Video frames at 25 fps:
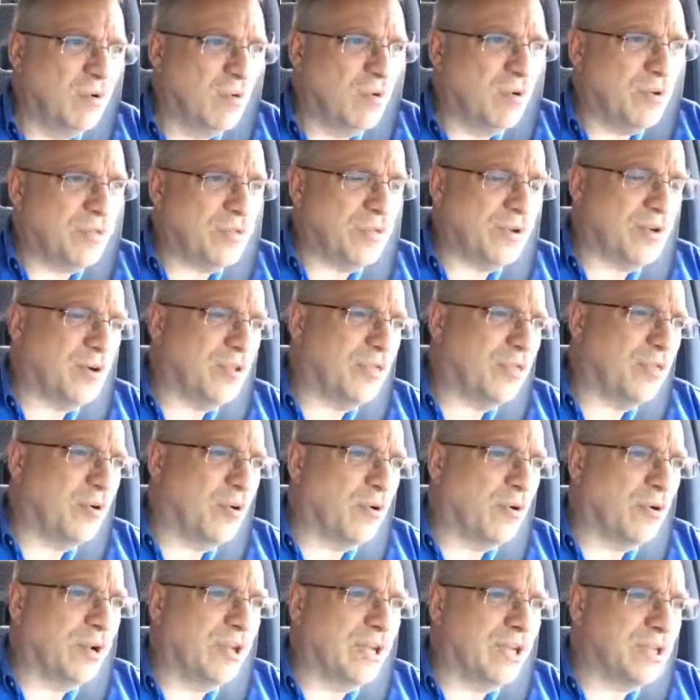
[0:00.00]
what their
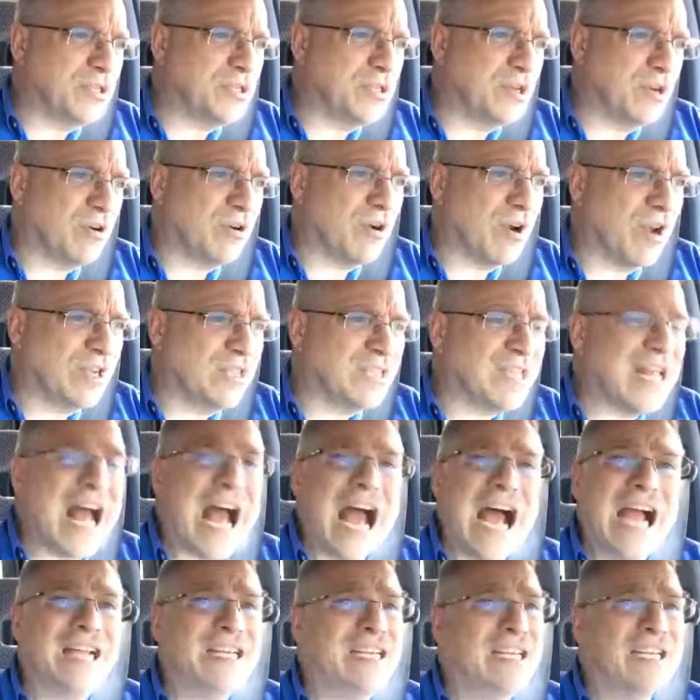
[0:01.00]
authority is in Christ.
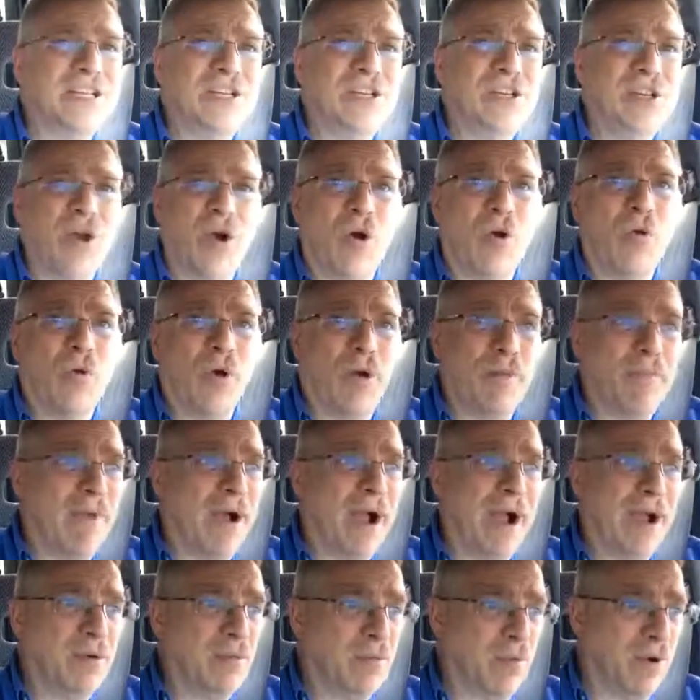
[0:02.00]
I didn't know what
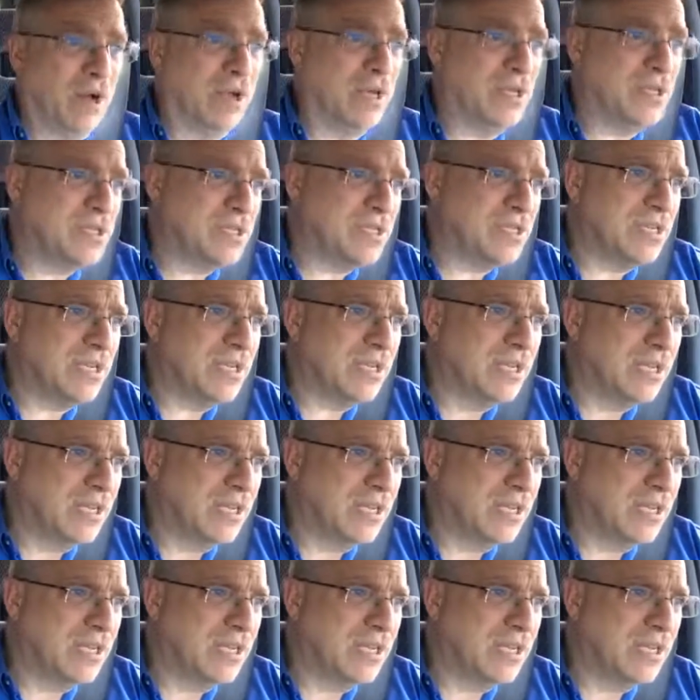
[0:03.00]
mine was.